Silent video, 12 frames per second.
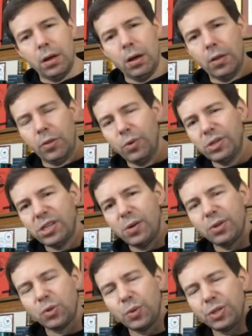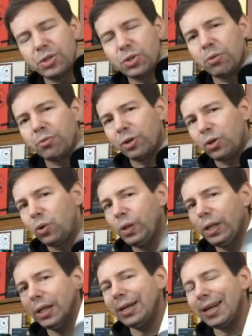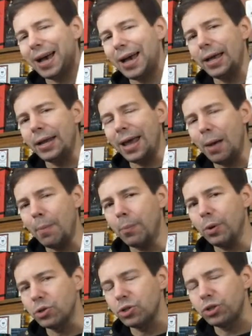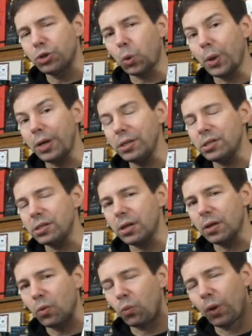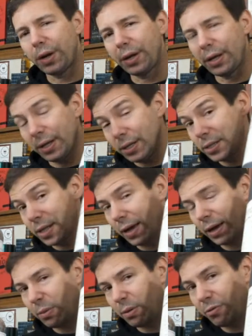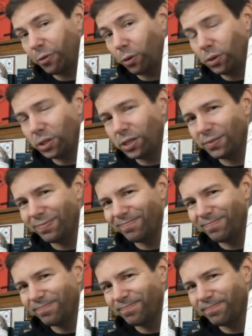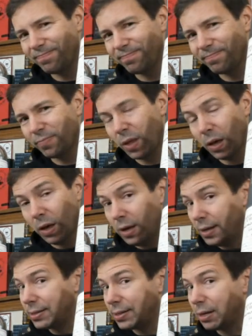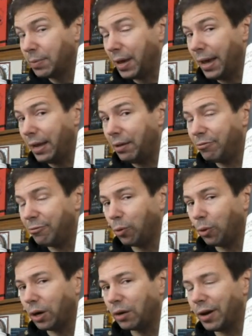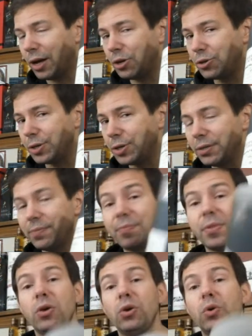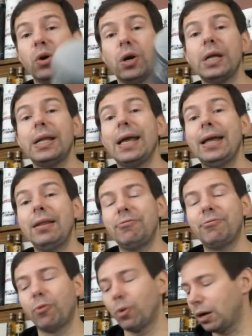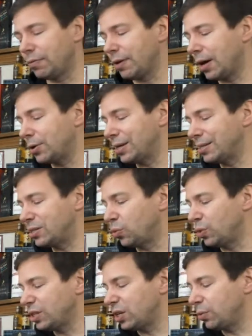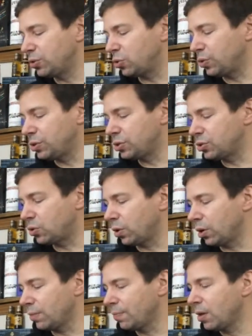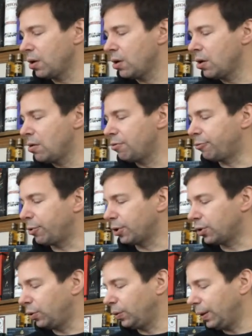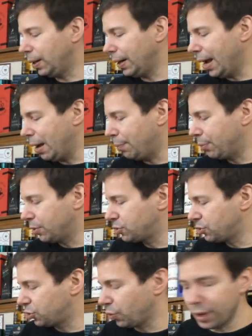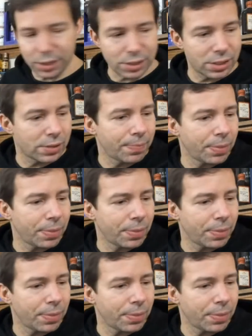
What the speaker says: The Whiskey Whistle Whiskey Score for Kulila 9, Hepburn's Choice. What is that going to be, folks? It's going to be 84 out of 100. You heard it. 84 out of 100 is the Whiskey Whistle Whiskey Score for Kulila Hepburn's Choice.